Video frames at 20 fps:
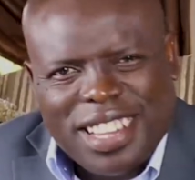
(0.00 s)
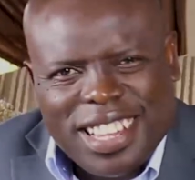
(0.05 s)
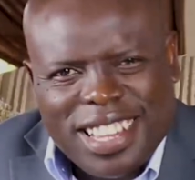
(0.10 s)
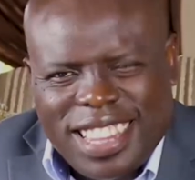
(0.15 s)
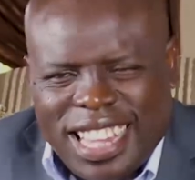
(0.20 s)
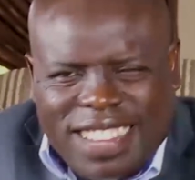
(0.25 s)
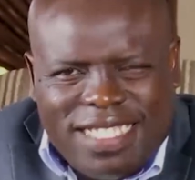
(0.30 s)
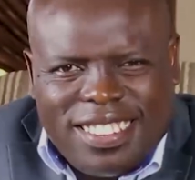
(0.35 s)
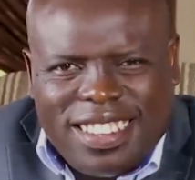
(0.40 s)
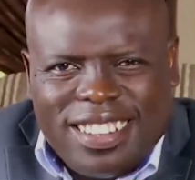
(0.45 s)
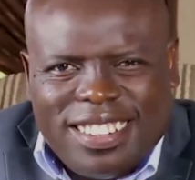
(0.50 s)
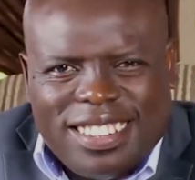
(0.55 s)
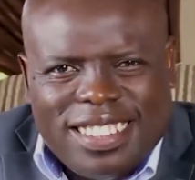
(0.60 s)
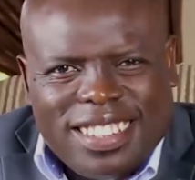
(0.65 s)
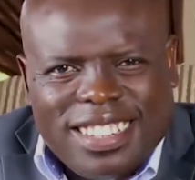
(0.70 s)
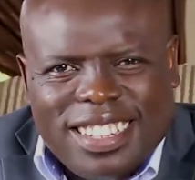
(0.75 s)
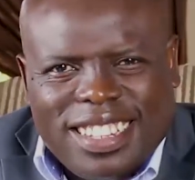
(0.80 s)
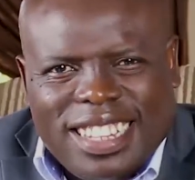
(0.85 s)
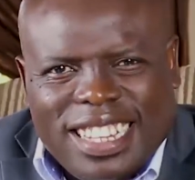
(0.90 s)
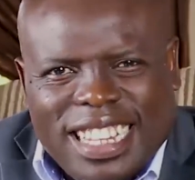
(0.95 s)
That's it.
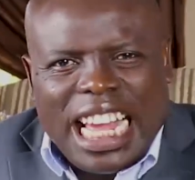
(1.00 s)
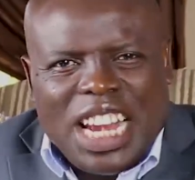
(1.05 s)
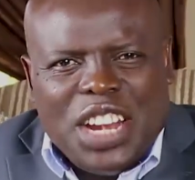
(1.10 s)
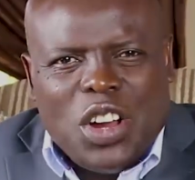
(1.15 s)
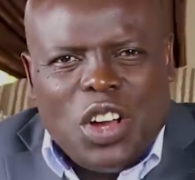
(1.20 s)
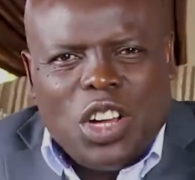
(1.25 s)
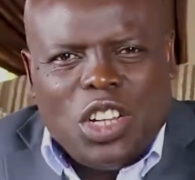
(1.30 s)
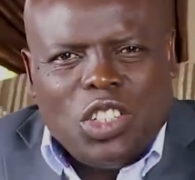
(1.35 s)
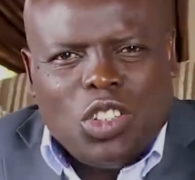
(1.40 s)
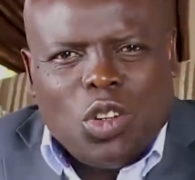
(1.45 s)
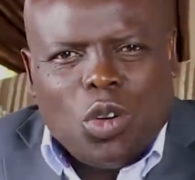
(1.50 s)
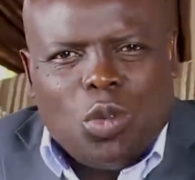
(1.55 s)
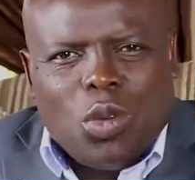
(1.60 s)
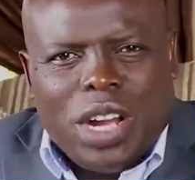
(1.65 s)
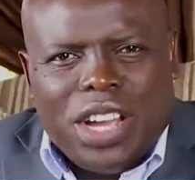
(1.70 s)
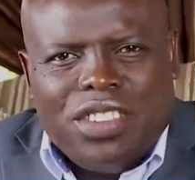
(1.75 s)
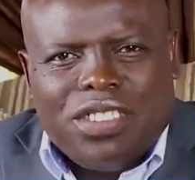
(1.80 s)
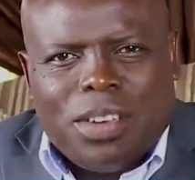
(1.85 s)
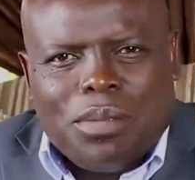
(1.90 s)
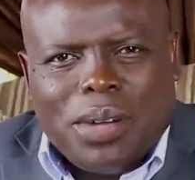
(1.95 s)
There are no two
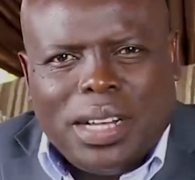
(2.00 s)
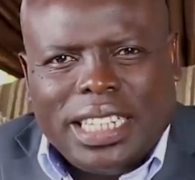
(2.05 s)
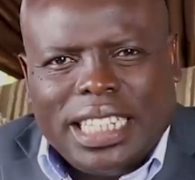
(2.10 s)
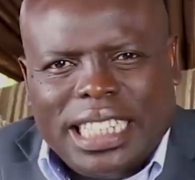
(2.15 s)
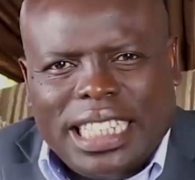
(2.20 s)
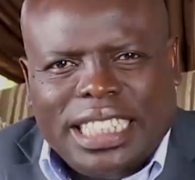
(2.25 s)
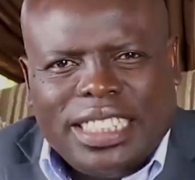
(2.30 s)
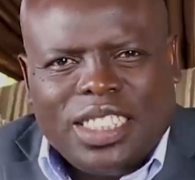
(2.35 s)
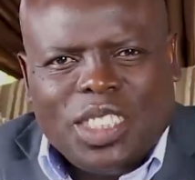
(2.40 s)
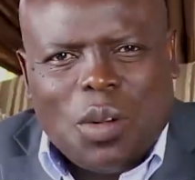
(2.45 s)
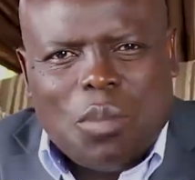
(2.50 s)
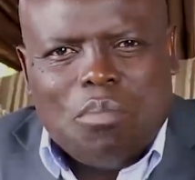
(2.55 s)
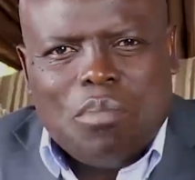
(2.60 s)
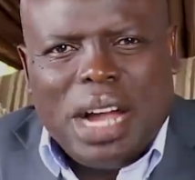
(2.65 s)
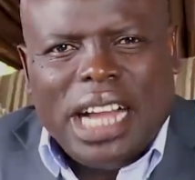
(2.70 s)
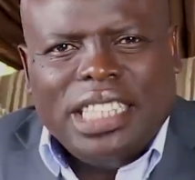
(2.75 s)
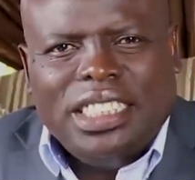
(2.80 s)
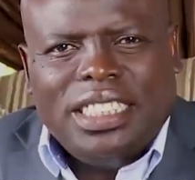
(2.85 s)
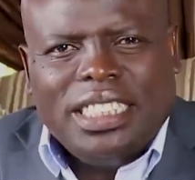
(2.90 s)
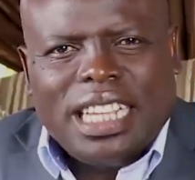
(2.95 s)
ways about it. There's no
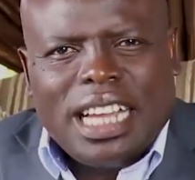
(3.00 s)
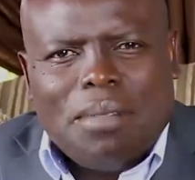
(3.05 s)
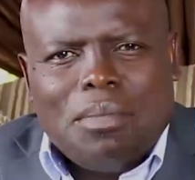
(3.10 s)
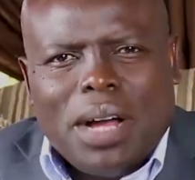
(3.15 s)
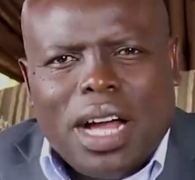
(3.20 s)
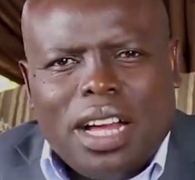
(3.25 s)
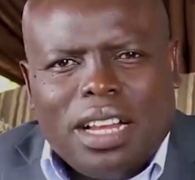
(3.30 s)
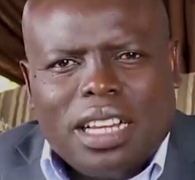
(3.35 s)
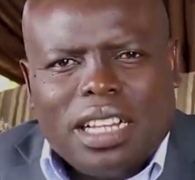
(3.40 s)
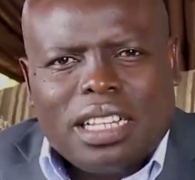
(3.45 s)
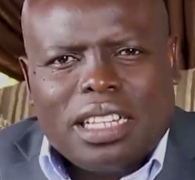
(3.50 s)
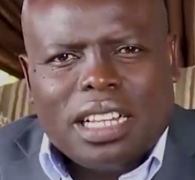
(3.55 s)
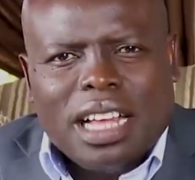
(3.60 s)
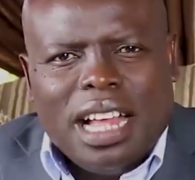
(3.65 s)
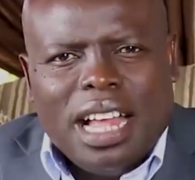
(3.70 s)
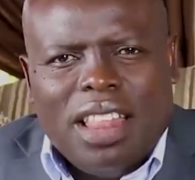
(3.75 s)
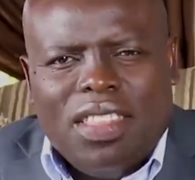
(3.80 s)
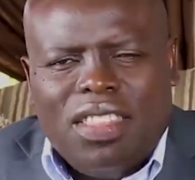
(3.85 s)
magic about it.